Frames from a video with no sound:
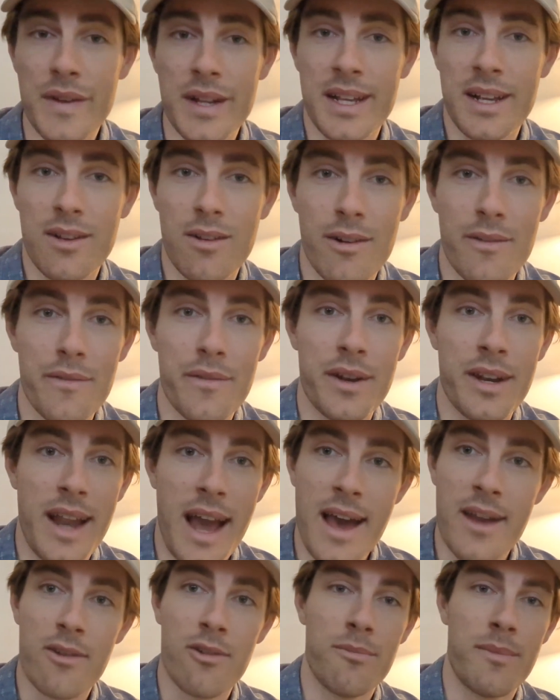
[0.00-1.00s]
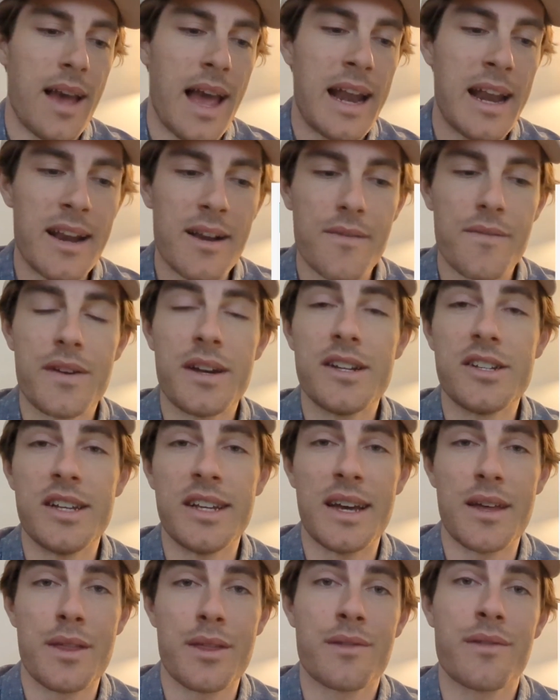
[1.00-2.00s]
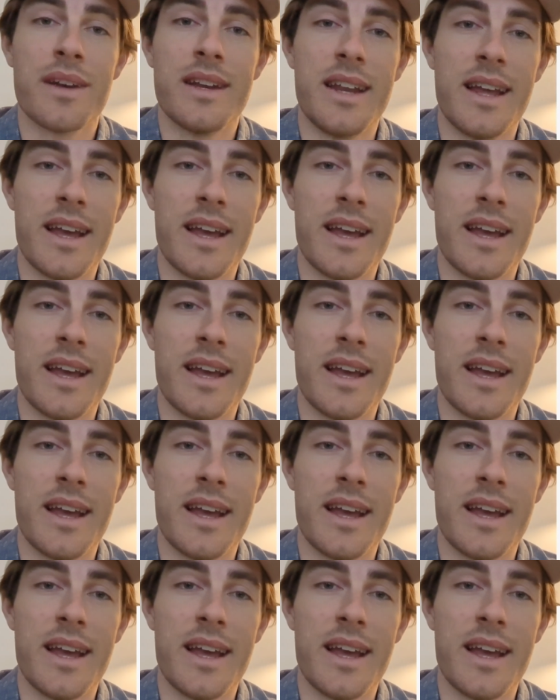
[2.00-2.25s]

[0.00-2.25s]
feeling confident at all. Ended up finishing at 3